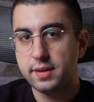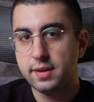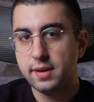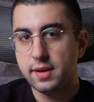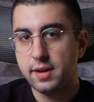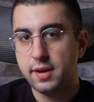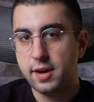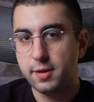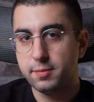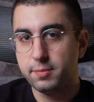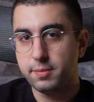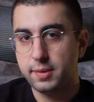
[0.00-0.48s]

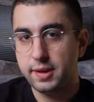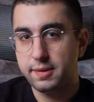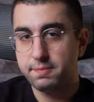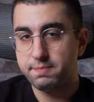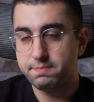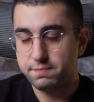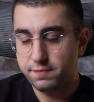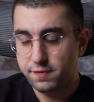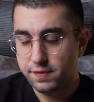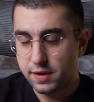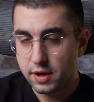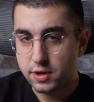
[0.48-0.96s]
let
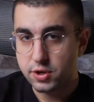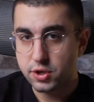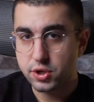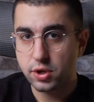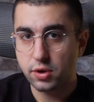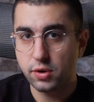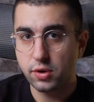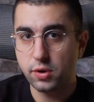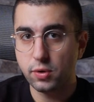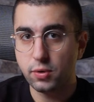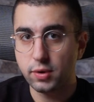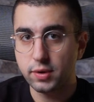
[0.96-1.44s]
me first show
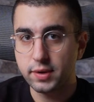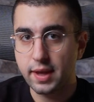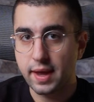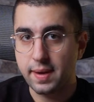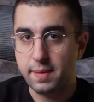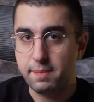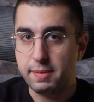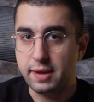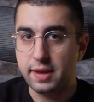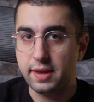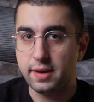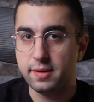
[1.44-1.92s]
you what I
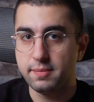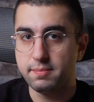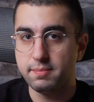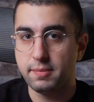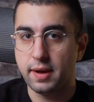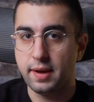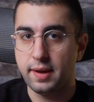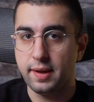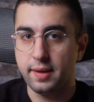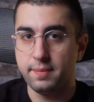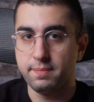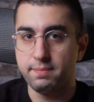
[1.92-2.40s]
mean
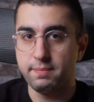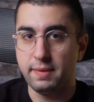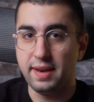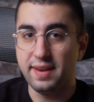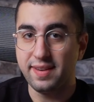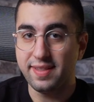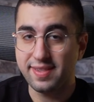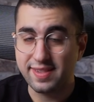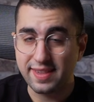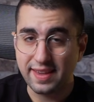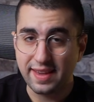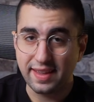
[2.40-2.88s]
by
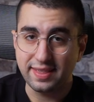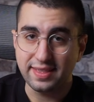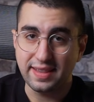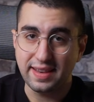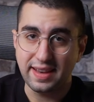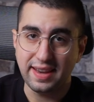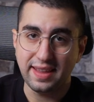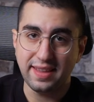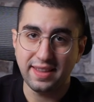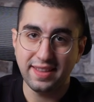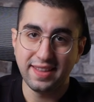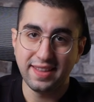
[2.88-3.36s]
insanely